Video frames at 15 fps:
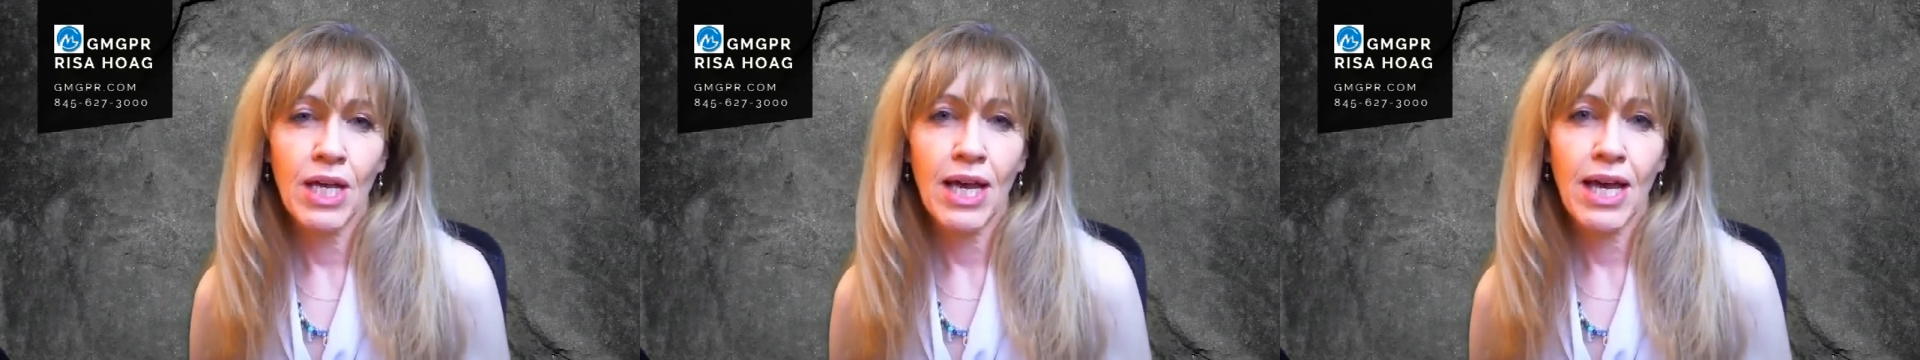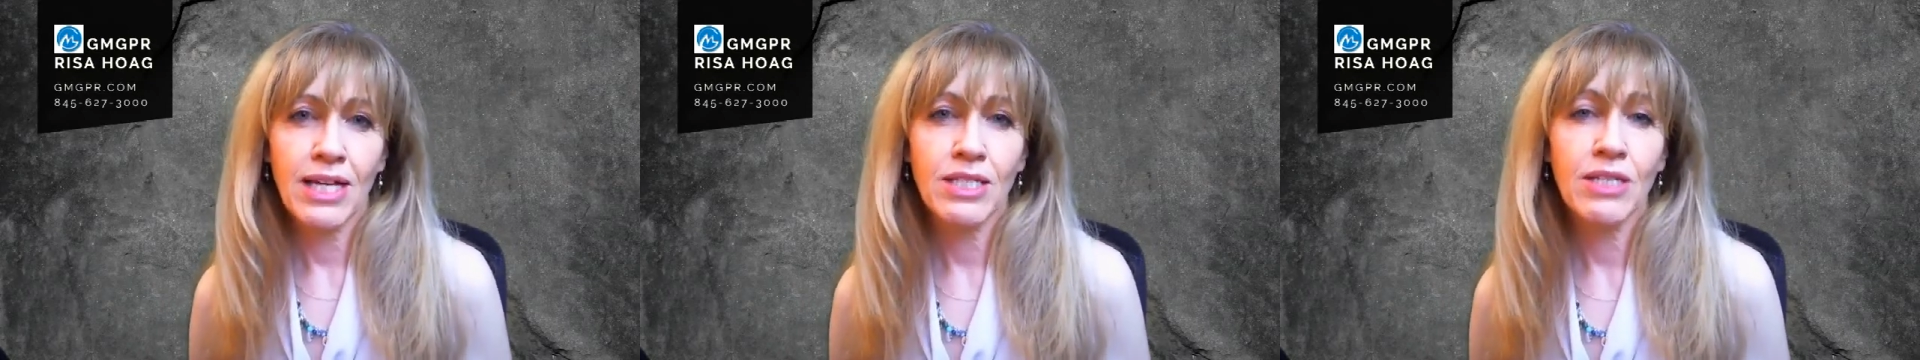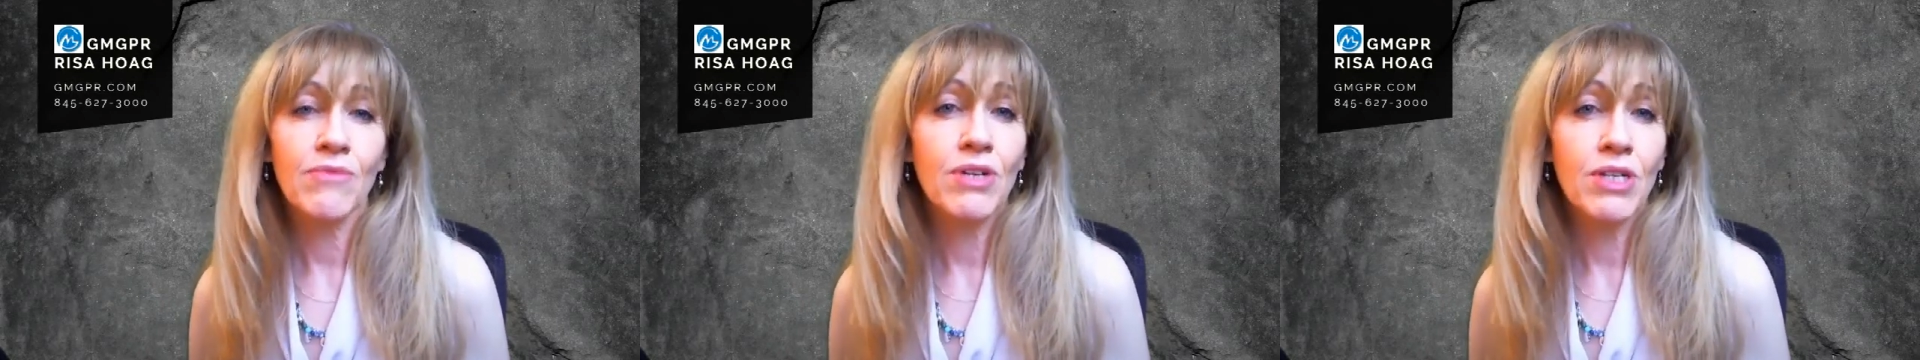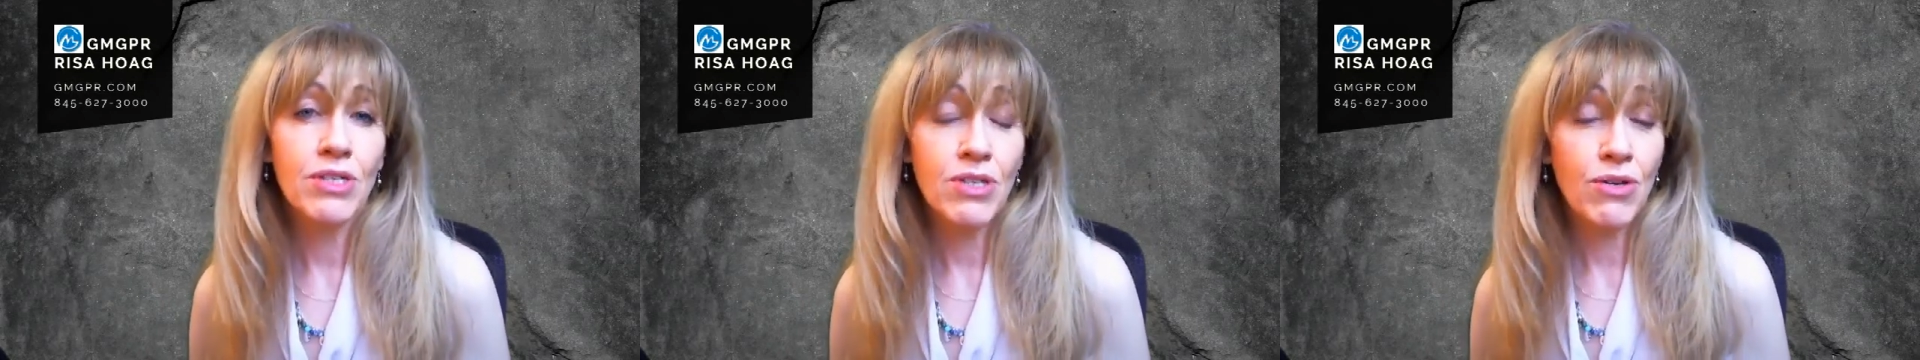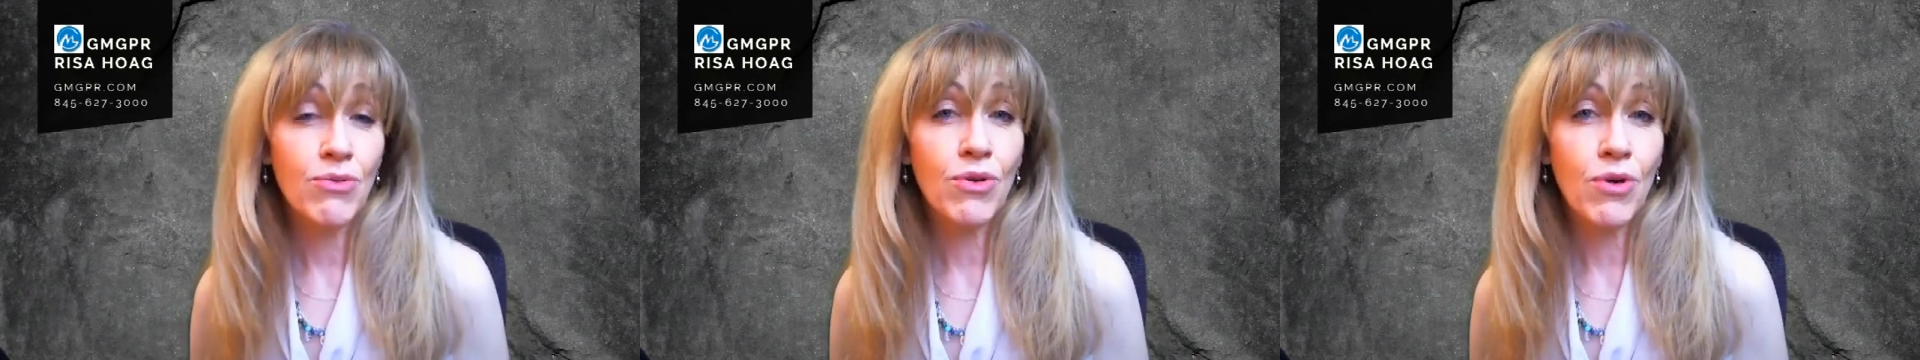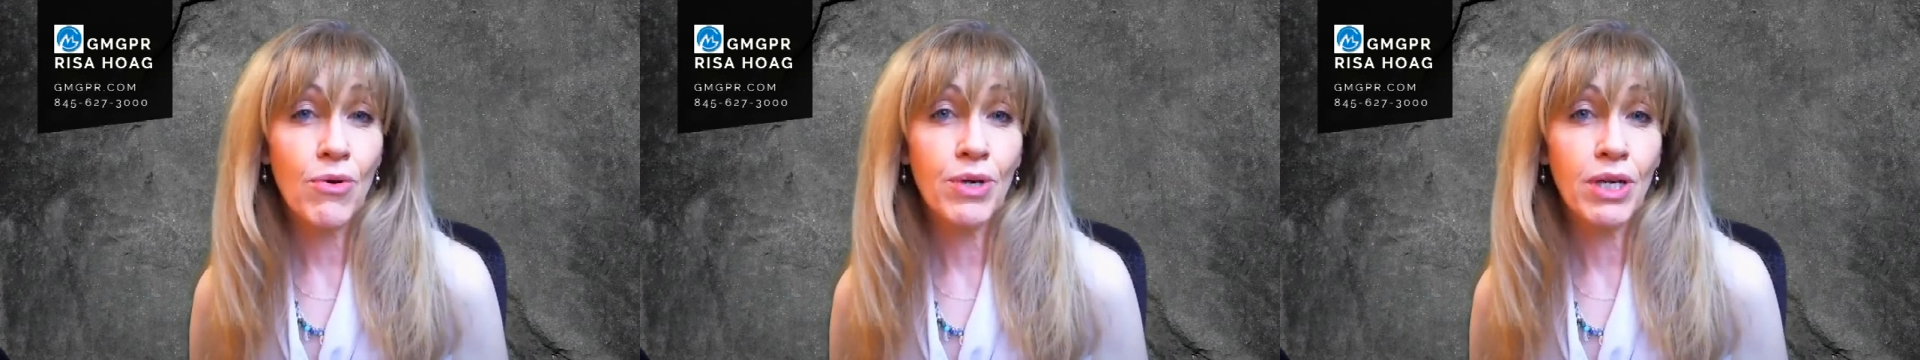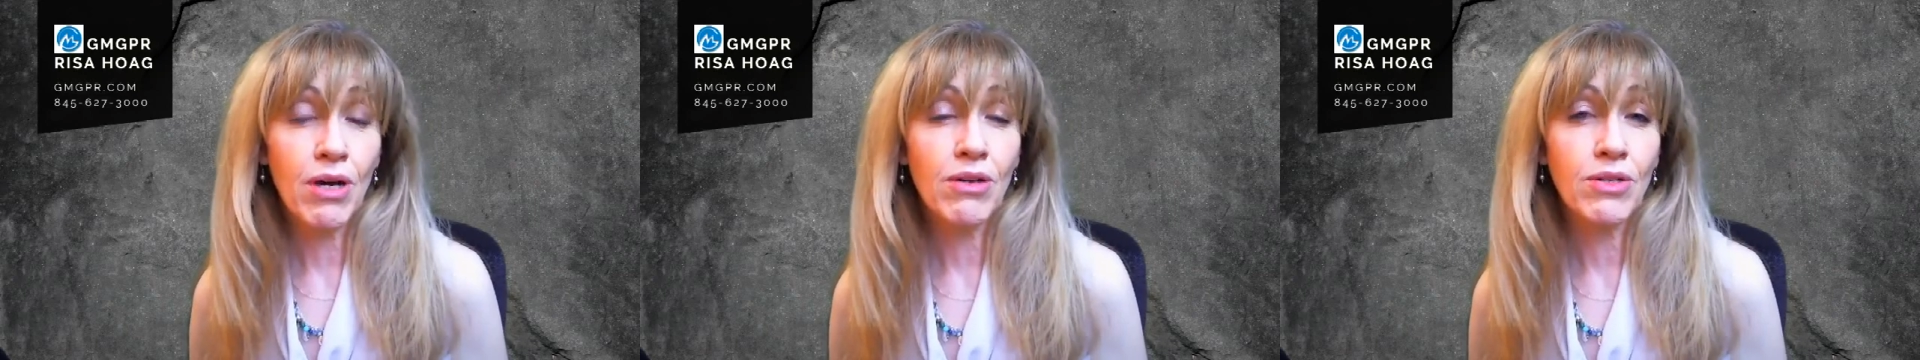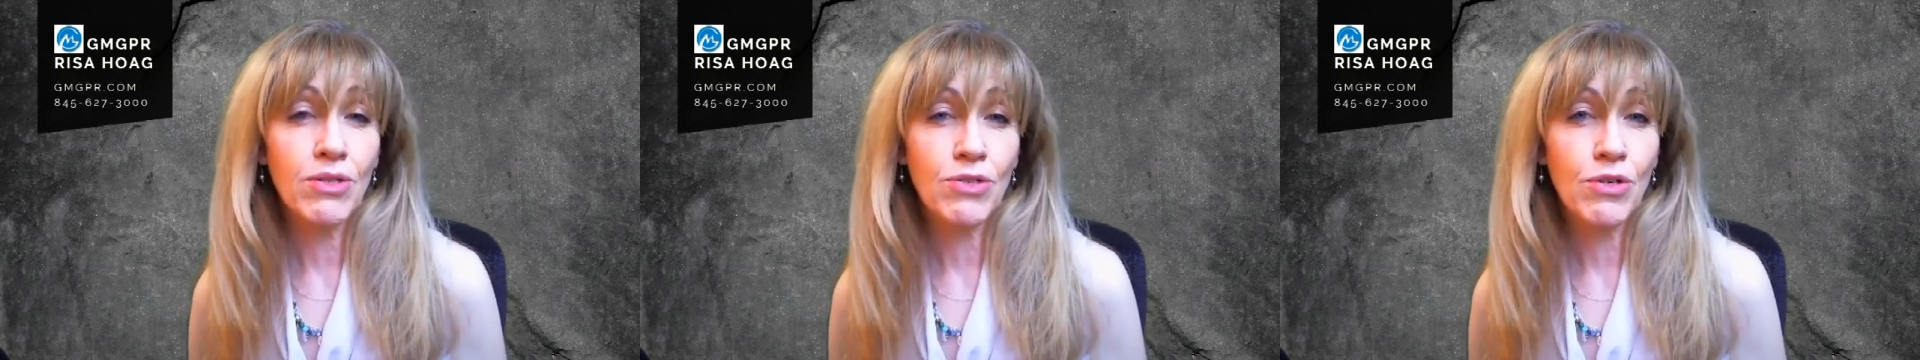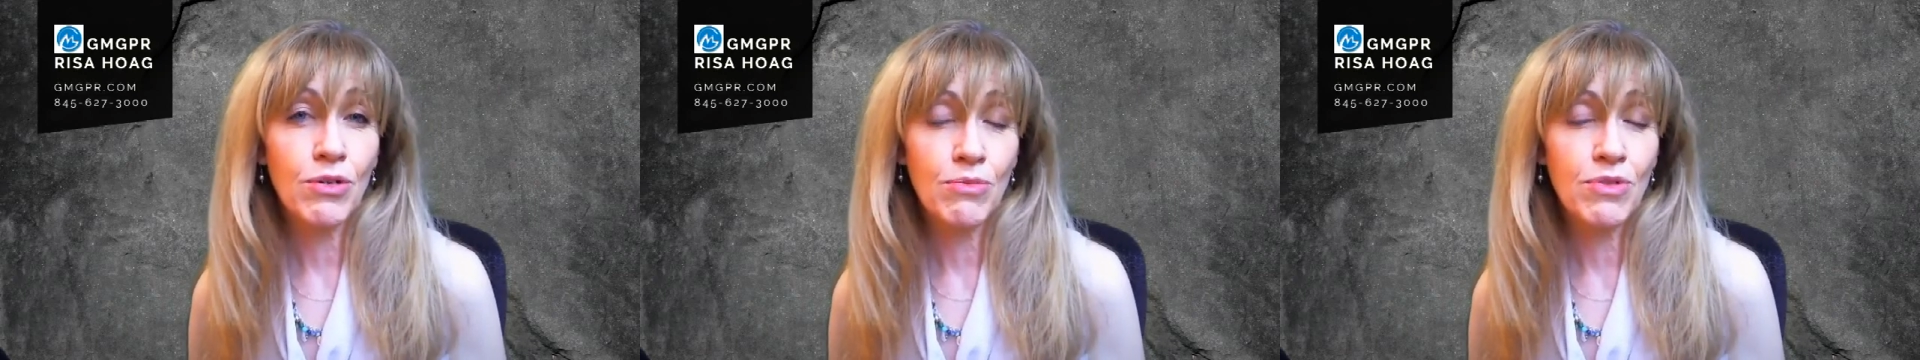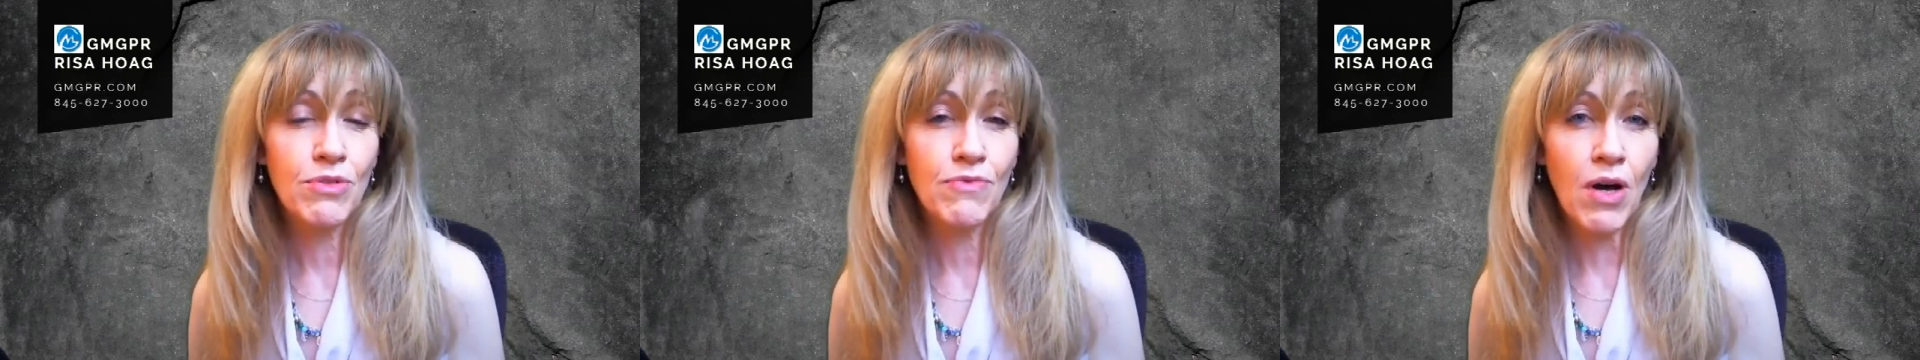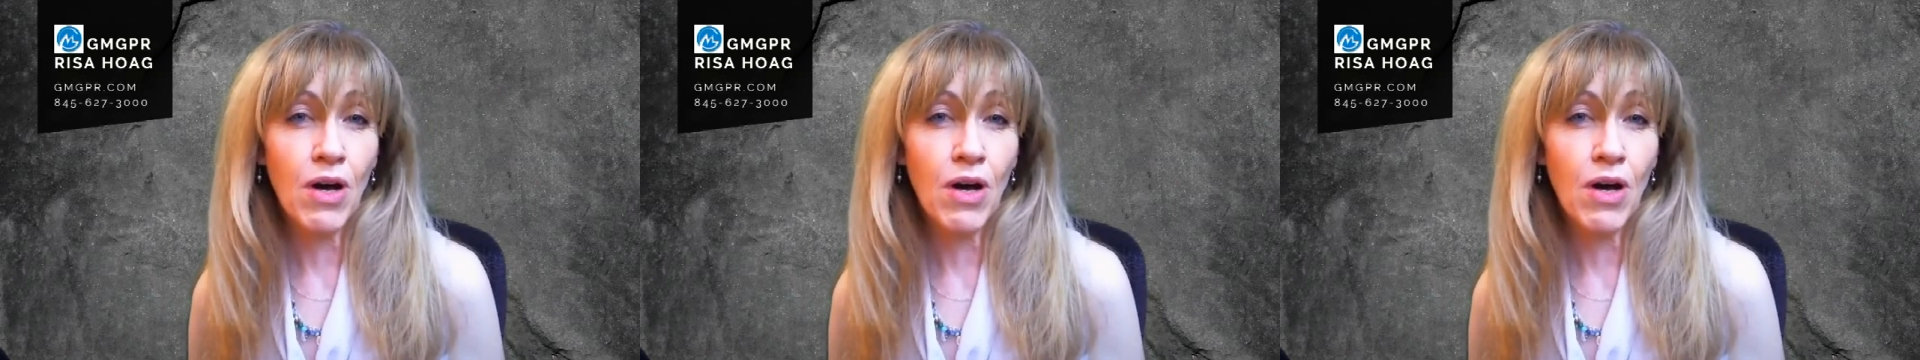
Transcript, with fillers: activities that are going on in terms of